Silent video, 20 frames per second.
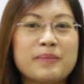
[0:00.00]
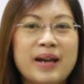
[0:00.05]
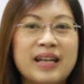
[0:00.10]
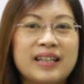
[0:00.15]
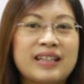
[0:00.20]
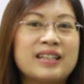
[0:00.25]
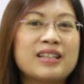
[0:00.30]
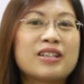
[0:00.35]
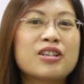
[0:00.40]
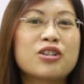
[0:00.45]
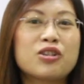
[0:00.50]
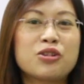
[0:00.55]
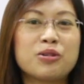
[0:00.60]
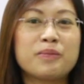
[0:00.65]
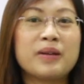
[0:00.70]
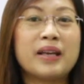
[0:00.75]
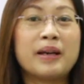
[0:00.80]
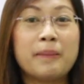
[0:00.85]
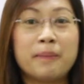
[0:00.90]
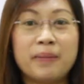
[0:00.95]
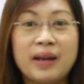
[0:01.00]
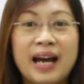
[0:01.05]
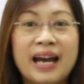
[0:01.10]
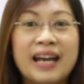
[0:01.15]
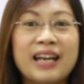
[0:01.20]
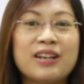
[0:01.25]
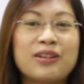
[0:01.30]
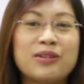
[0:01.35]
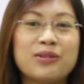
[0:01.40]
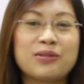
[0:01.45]
method should be
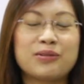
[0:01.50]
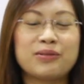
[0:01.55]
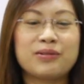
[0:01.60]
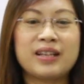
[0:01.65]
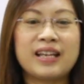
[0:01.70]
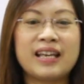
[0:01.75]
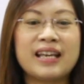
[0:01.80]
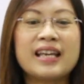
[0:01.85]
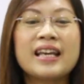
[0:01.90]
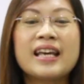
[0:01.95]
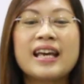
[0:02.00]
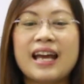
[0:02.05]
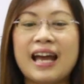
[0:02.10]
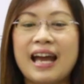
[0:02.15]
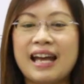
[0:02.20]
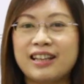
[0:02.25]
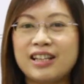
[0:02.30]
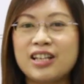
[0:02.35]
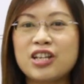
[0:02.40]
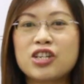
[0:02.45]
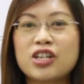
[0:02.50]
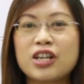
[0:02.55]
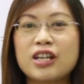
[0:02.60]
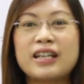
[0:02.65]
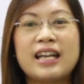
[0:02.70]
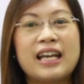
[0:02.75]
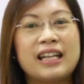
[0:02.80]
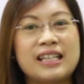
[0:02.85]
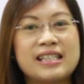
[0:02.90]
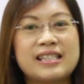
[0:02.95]
applied to the
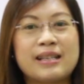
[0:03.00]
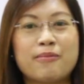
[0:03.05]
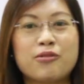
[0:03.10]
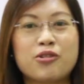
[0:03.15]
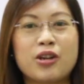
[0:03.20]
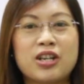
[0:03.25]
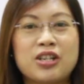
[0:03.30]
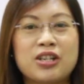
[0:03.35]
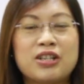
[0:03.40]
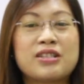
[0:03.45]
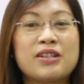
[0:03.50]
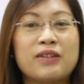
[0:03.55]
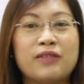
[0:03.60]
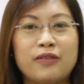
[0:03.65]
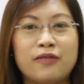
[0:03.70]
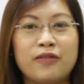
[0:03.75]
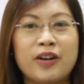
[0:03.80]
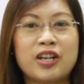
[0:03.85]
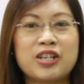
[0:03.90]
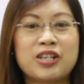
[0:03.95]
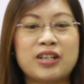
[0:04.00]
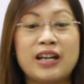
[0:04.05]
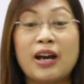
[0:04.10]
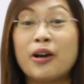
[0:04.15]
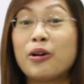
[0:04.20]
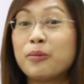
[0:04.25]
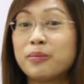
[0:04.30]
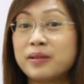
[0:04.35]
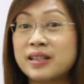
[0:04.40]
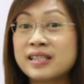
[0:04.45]
addition and the subtractions of the fraction. I
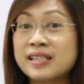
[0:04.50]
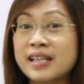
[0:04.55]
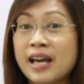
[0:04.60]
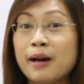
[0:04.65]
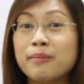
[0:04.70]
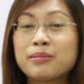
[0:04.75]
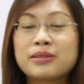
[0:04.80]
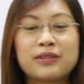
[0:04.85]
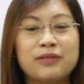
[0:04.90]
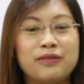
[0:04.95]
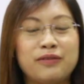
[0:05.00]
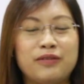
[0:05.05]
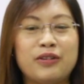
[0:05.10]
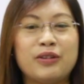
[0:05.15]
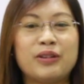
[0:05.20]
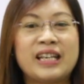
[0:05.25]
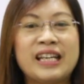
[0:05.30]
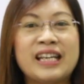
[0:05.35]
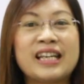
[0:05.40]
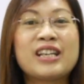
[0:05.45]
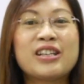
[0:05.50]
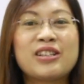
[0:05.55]
hope this helps for the